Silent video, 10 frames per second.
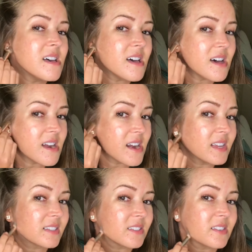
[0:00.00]
All right,
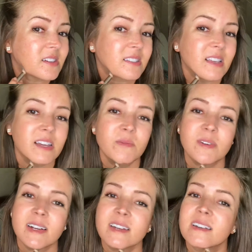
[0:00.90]
so there's line
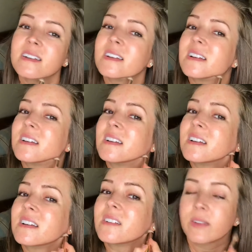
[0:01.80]
1,
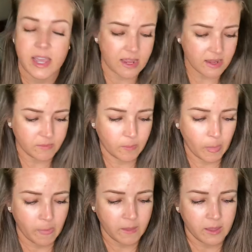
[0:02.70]
okay?
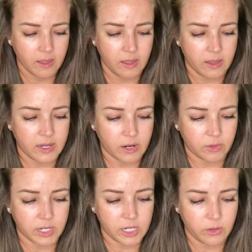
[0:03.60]
Now we're
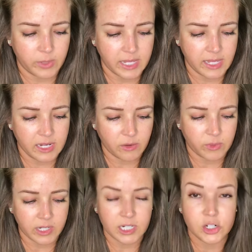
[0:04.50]
gonna go in and we're
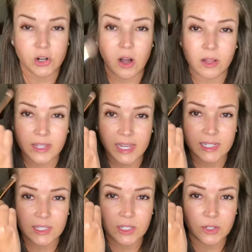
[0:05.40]
gonna draw line
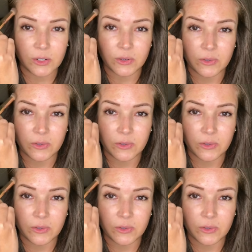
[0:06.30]
2.